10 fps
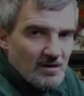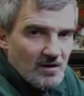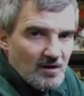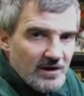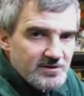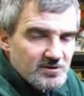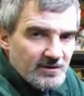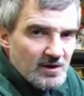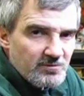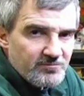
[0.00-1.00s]
Alright, so
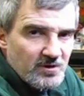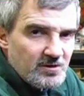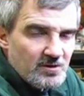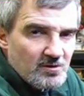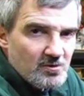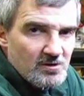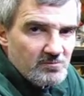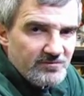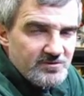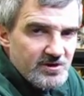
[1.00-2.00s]
now we've drained our
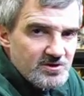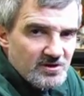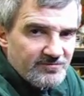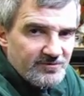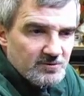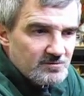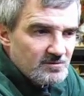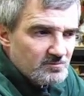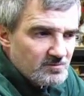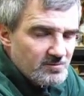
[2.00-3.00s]
oil, we've changed our
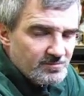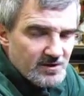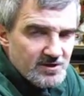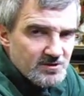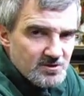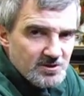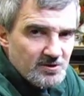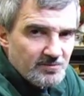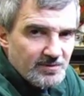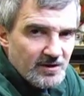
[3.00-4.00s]
filter, we replaced our
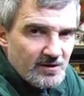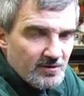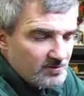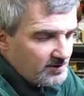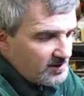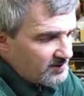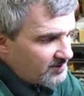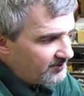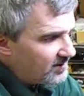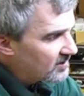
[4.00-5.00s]
steel plate underneath,
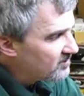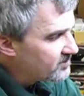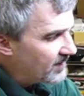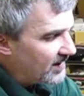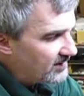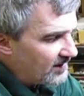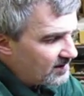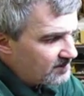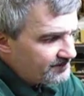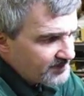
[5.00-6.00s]
vehicle's back
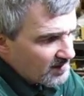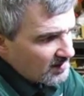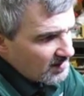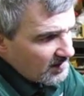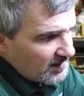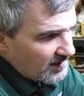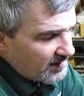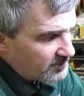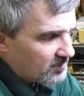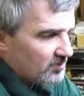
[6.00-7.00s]
down,
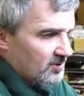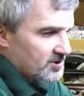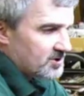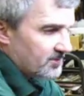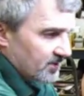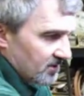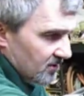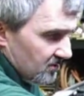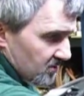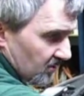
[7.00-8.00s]
and what we're going to simply
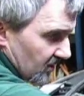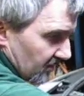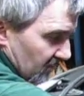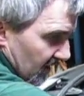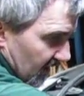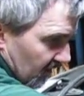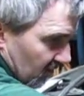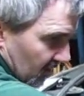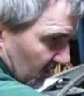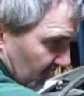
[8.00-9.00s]
do is we're going to re-add
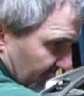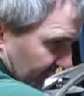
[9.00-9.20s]
oil.